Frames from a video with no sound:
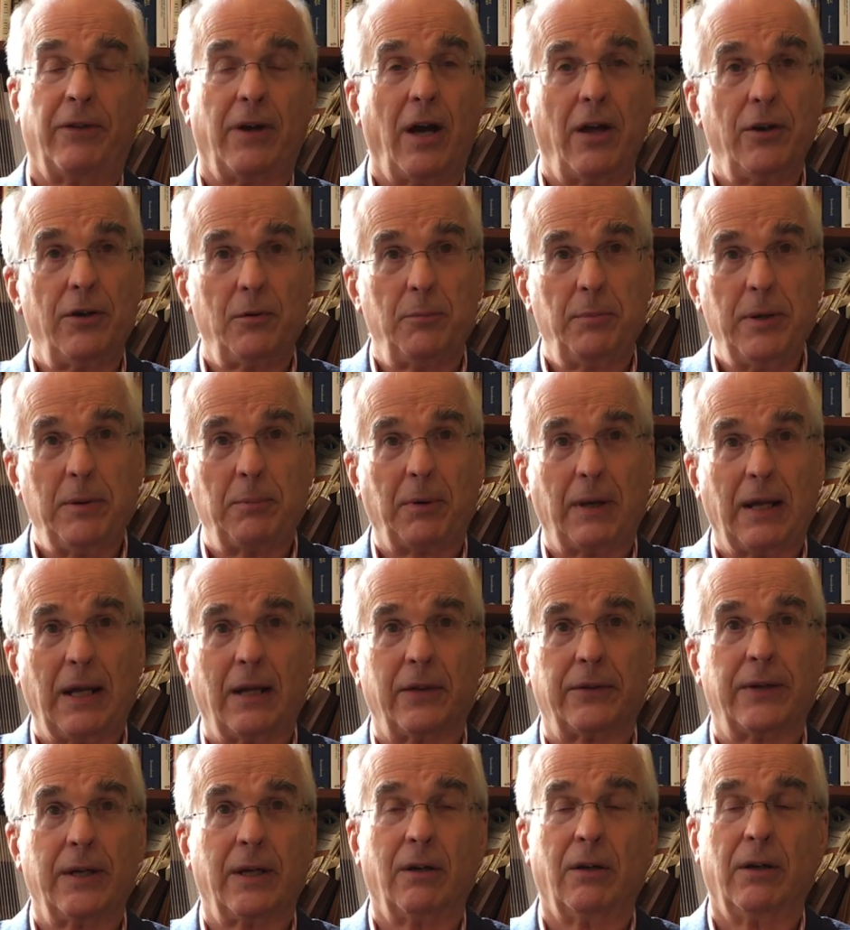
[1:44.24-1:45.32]
other people
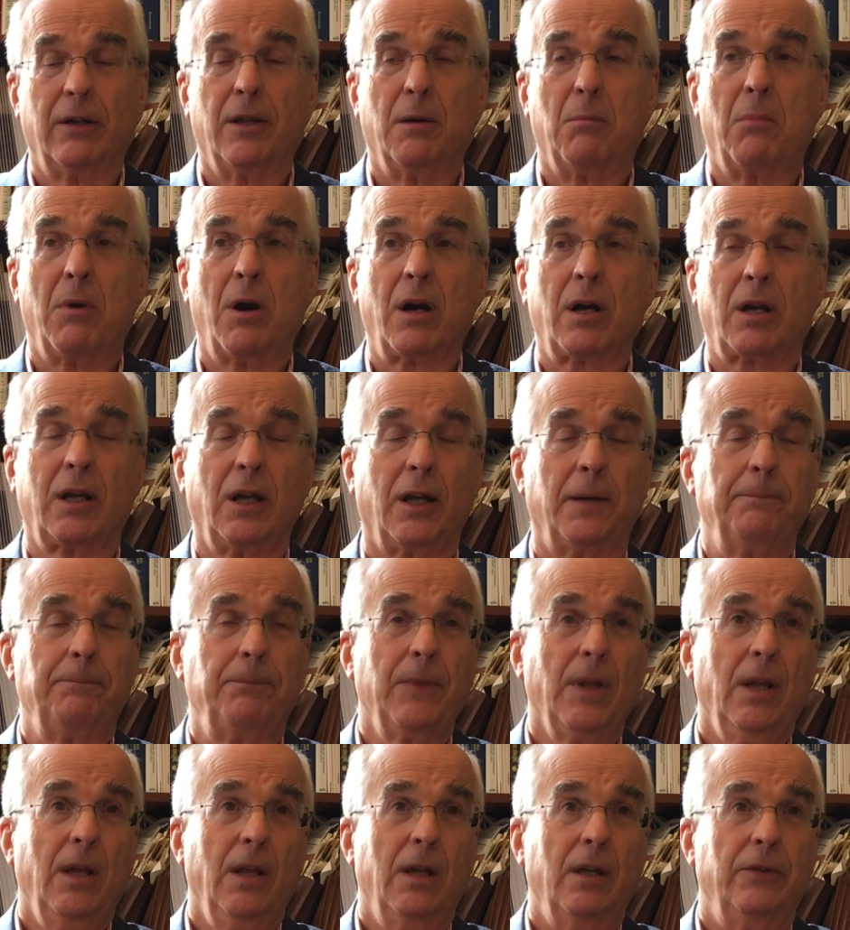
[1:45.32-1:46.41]
out there in the market
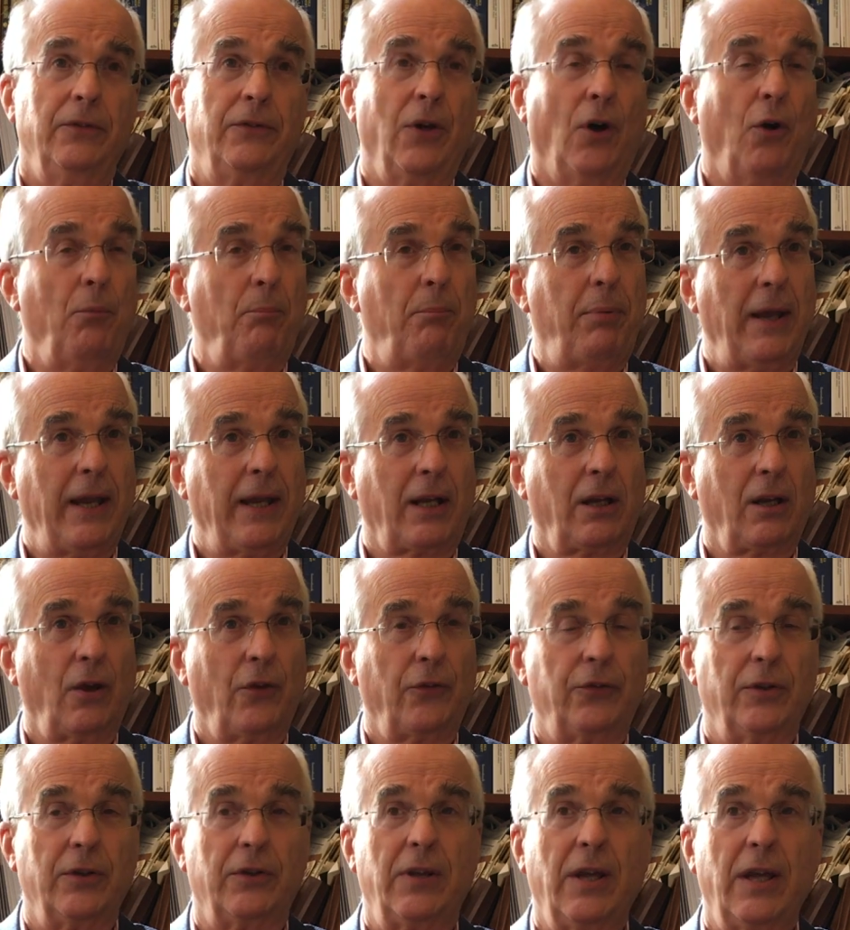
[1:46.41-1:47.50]
don't pay
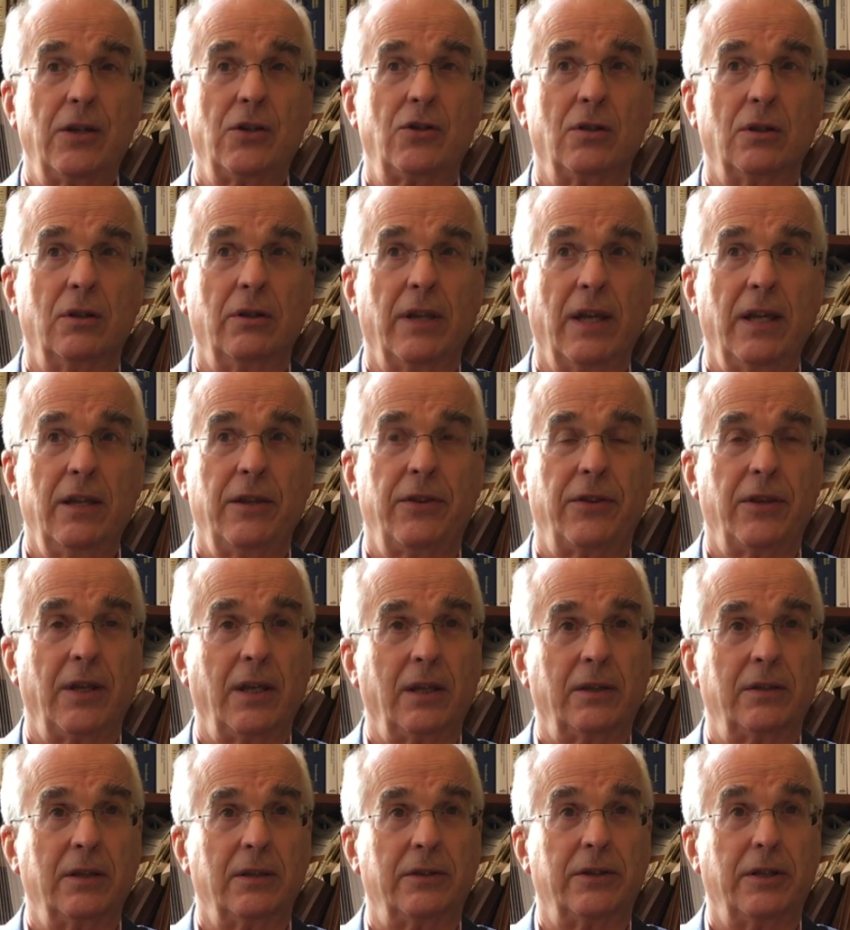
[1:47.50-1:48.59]
close attention, they
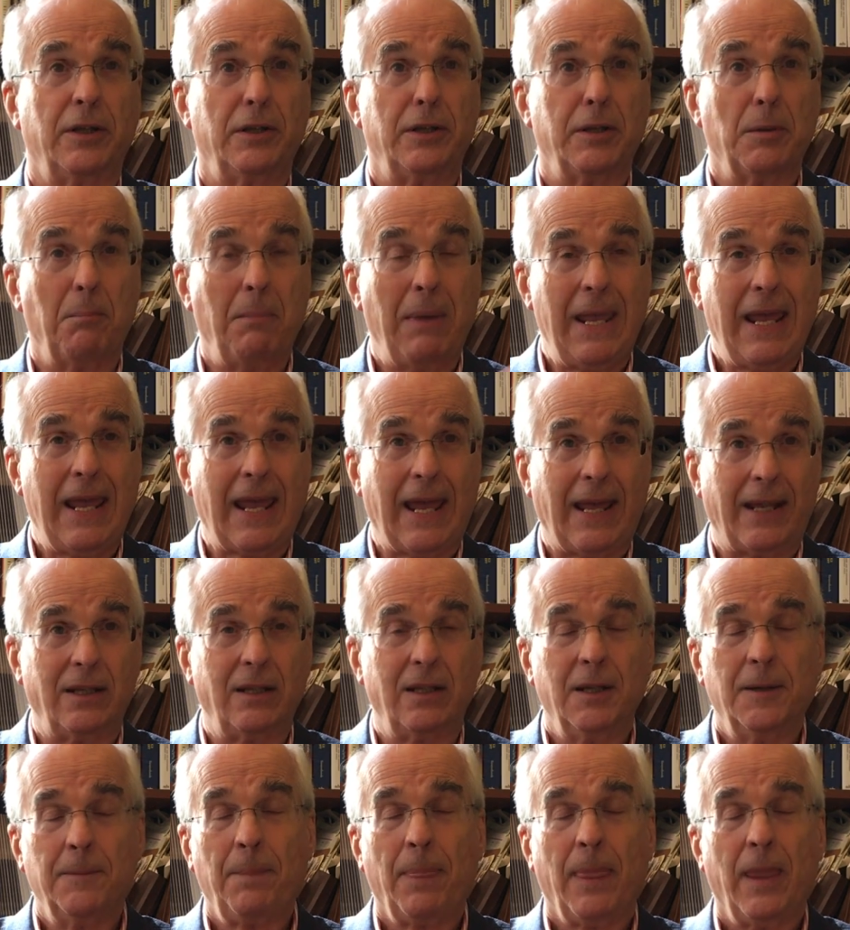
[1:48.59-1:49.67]
think that the
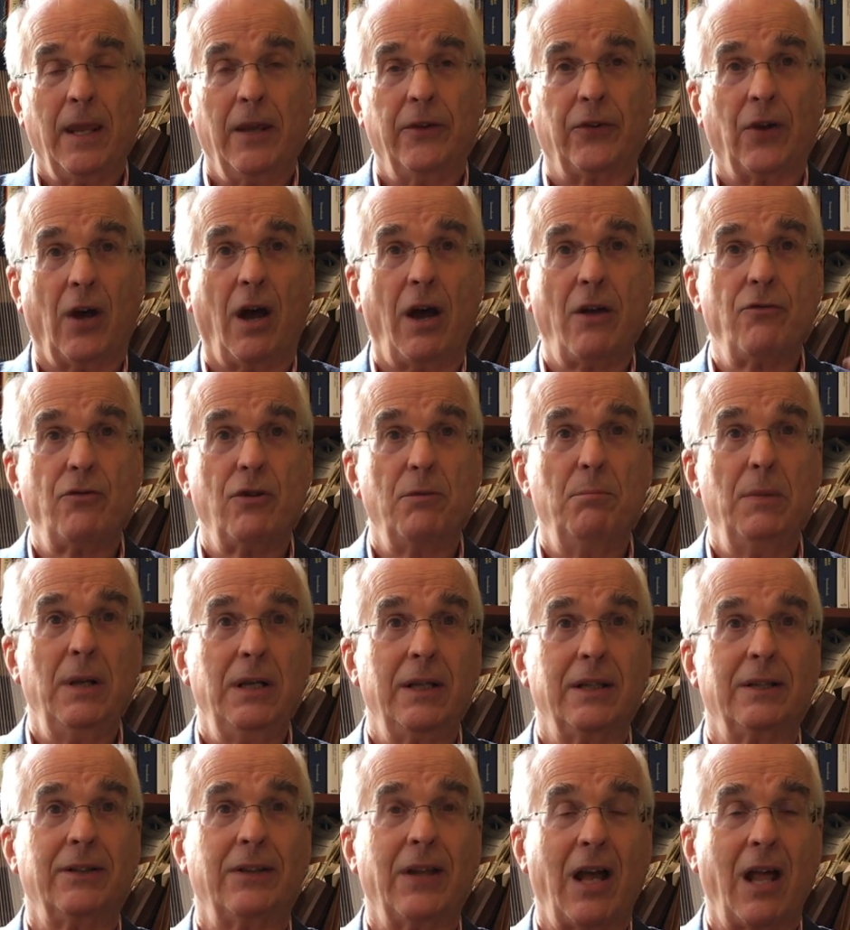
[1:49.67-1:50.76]
demand is $100
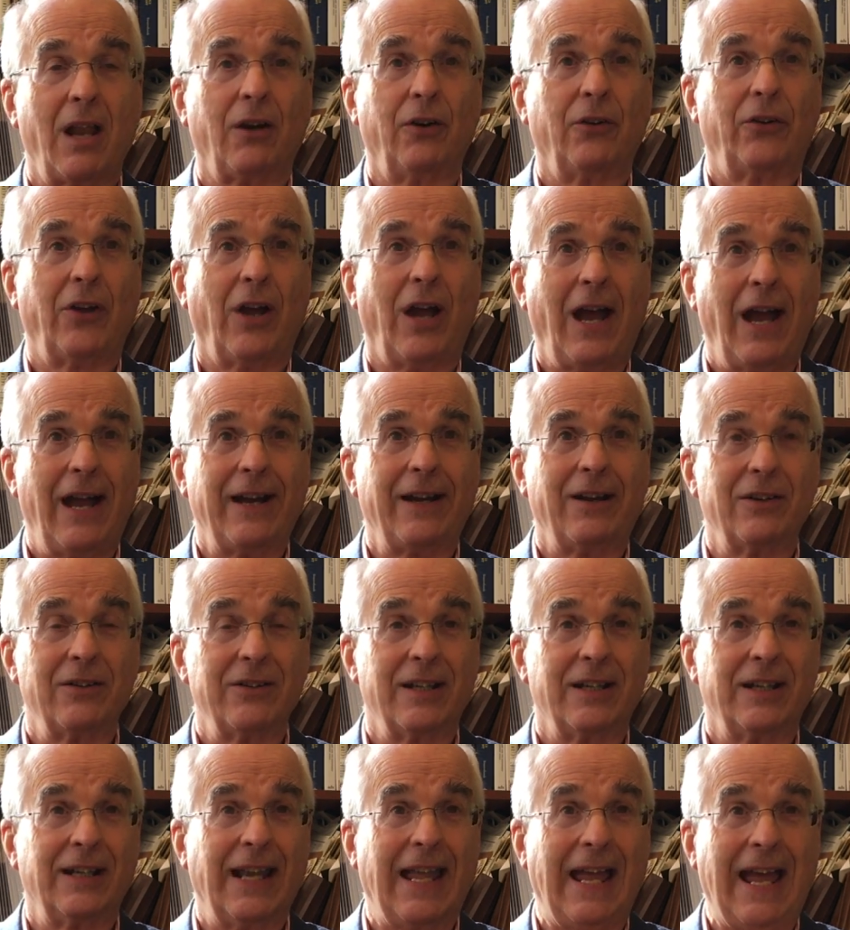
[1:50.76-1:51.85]
million higher
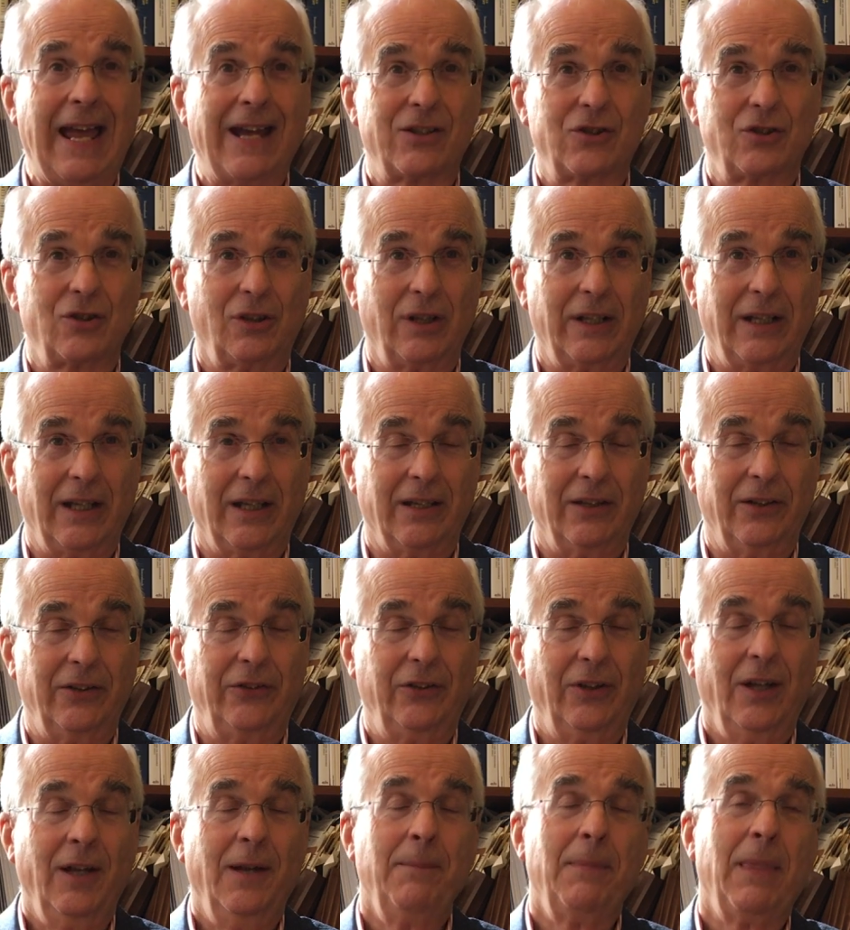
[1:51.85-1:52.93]
than it actually is,